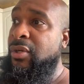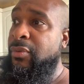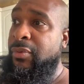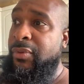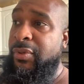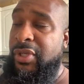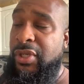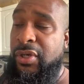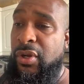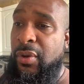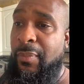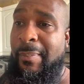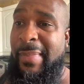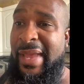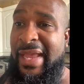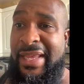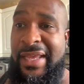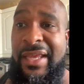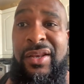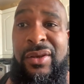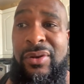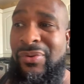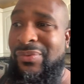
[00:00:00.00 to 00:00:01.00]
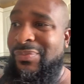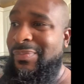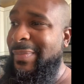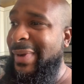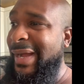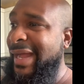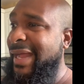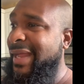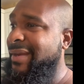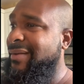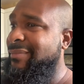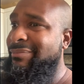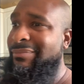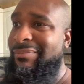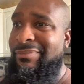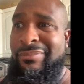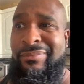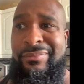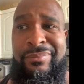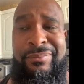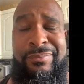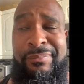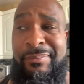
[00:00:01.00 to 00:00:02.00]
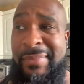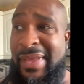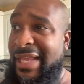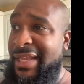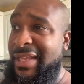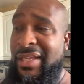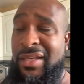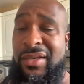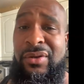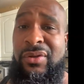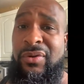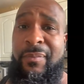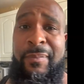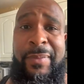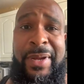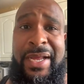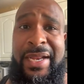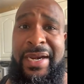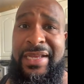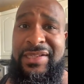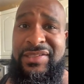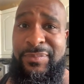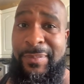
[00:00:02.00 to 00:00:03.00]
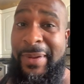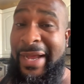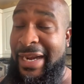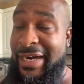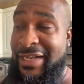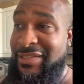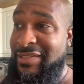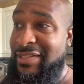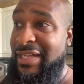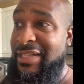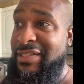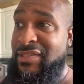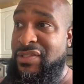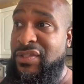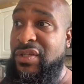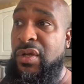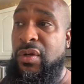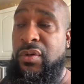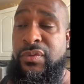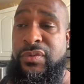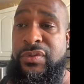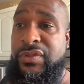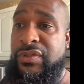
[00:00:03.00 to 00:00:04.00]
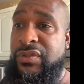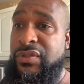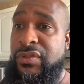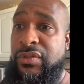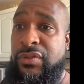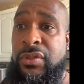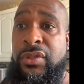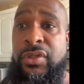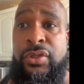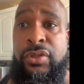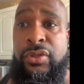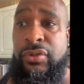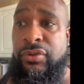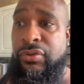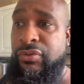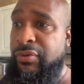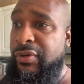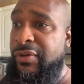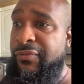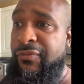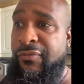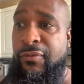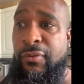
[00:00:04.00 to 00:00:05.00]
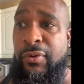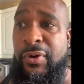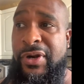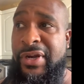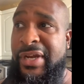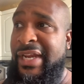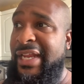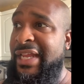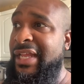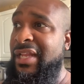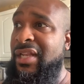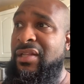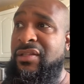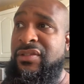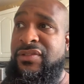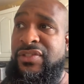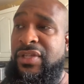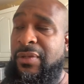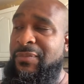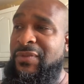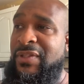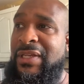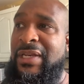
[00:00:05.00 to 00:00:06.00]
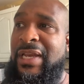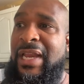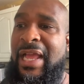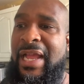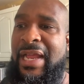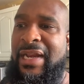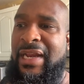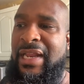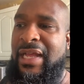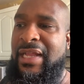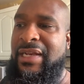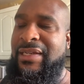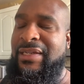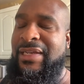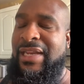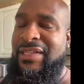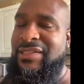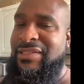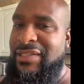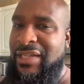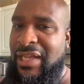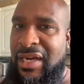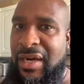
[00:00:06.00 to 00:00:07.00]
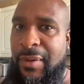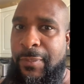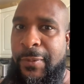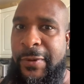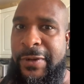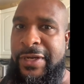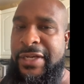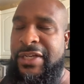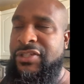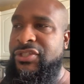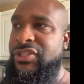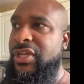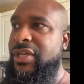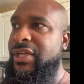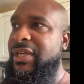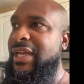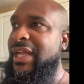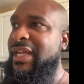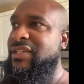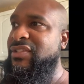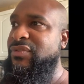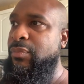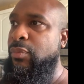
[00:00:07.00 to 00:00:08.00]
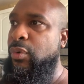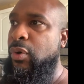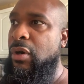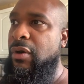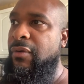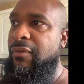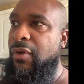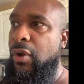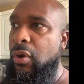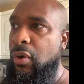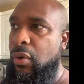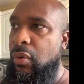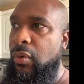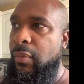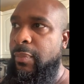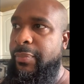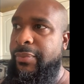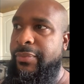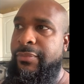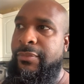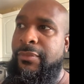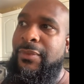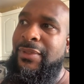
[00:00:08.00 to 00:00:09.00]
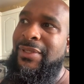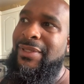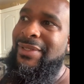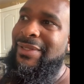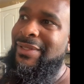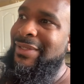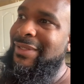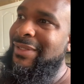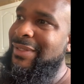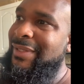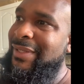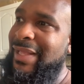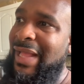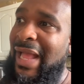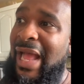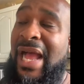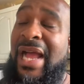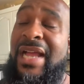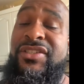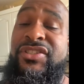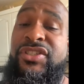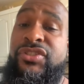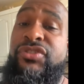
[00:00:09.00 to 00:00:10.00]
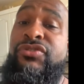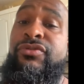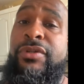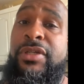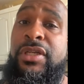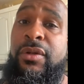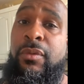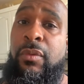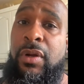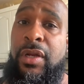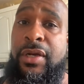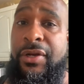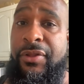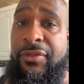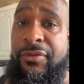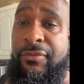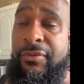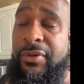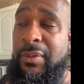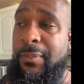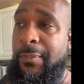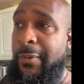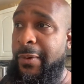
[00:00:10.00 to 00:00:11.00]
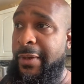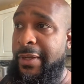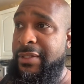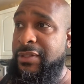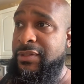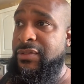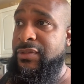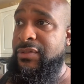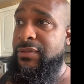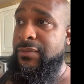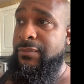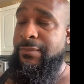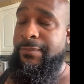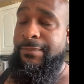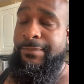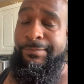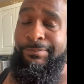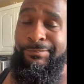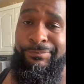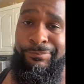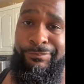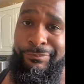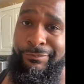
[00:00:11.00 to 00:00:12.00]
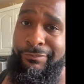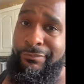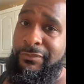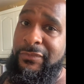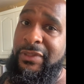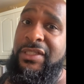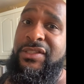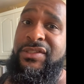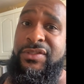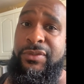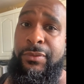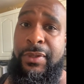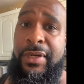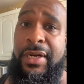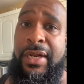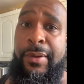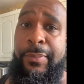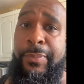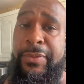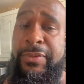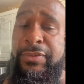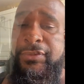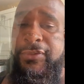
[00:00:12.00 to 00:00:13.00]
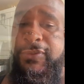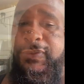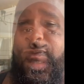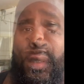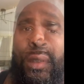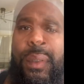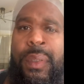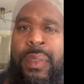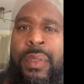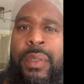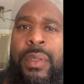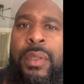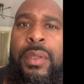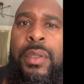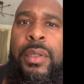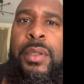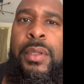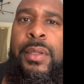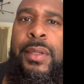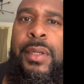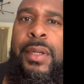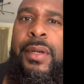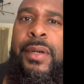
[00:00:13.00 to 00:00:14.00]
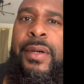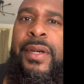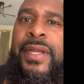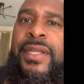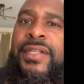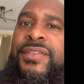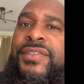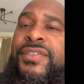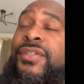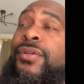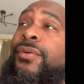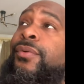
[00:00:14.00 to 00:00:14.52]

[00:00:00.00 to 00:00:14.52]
make it look bad, as bad as that sounds. 3-4-0, something like that. That's not a prediction, that's more of a hope. I just really want the 3 points. Let's see what happens. All right, so